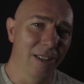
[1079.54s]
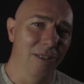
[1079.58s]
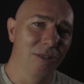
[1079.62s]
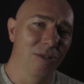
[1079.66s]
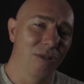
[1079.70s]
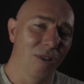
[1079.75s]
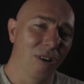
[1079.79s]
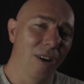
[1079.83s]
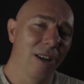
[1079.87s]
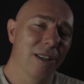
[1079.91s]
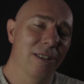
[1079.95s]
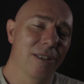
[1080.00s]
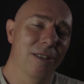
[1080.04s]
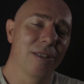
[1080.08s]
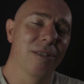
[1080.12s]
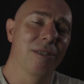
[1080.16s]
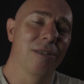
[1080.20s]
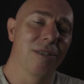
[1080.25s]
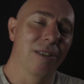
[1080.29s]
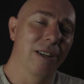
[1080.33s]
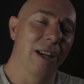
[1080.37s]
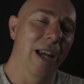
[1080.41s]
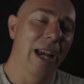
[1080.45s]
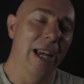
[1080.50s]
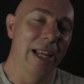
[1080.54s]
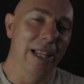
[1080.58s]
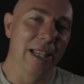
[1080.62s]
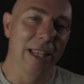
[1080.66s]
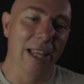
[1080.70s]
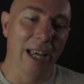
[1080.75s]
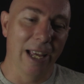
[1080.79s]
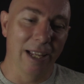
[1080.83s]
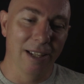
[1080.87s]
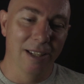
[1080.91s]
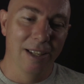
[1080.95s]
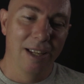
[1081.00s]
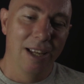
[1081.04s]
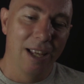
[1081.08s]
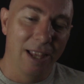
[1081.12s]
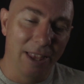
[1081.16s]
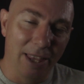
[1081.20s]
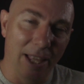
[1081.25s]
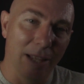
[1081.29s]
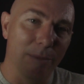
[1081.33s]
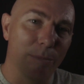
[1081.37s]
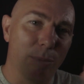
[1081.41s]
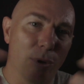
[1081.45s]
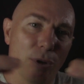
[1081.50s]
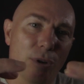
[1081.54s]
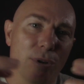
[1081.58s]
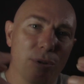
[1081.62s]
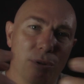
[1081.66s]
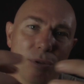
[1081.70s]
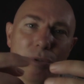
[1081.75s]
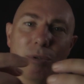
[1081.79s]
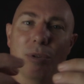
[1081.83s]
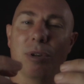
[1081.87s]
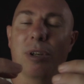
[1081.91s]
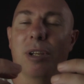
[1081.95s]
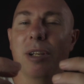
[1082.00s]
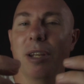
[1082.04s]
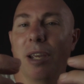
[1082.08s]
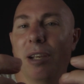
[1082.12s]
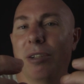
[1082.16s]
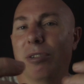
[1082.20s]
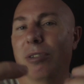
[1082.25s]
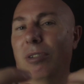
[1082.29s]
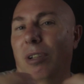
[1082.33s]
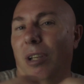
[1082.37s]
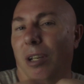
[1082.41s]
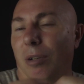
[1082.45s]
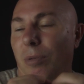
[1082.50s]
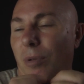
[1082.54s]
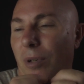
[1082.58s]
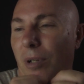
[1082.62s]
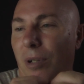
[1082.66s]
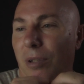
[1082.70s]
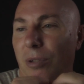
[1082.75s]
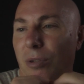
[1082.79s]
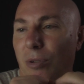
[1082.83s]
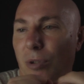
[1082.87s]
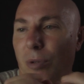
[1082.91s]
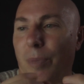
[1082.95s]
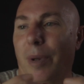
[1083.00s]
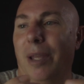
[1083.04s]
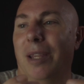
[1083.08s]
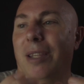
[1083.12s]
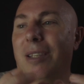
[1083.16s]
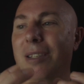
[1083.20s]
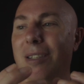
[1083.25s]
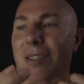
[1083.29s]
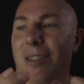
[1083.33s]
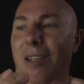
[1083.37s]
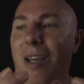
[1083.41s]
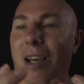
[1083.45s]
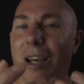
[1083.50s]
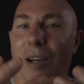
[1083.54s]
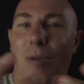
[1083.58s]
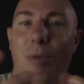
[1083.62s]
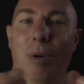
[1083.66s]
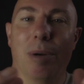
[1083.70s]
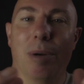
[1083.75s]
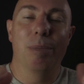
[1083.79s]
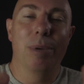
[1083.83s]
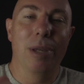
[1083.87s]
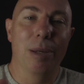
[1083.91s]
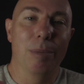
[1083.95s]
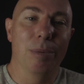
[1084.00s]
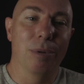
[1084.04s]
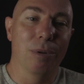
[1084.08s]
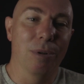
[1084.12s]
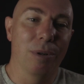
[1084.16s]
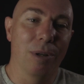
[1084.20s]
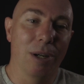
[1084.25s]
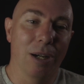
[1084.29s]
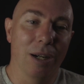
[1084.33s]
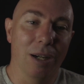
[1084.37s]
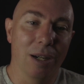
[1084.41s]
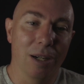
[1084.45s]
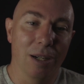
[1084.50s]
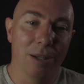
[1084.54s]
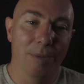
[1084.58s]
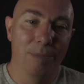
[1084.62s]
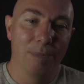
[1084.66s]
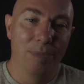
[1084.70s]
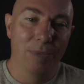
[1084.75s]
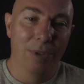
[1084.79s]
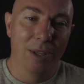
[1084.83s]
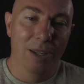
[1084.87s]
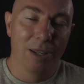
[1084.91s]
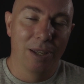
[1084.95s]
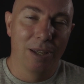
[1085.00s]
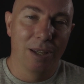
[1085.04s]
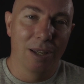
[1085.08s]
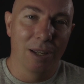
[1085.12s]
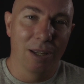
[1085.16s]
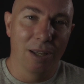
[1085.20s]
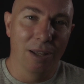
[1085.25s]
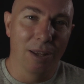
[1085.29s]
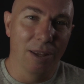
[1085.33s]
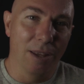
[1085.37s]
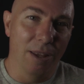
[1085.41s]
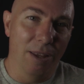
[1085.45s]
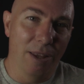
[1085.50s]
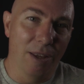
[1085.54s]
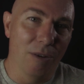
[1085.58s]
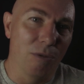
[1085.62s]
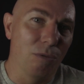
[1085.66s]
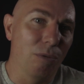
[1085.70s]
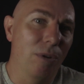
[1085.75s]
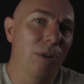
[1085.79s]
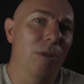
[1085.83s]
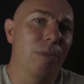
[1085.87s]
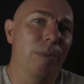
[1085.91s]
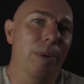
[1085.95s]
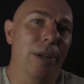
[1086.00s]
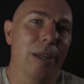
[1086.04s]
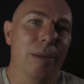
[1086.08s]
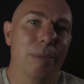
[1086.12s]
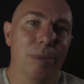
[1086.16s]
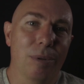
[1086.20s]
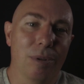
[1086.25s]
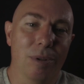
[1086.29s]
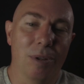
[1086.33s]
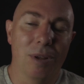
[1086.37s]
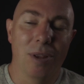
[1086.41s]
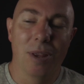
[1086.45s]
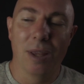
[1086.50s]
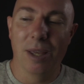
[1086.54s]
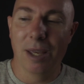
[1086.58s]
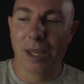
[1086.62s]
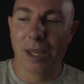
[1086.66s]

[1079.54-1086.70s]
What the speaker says: tries to create that personal connection, like what I was talking about at the start, people they're real people.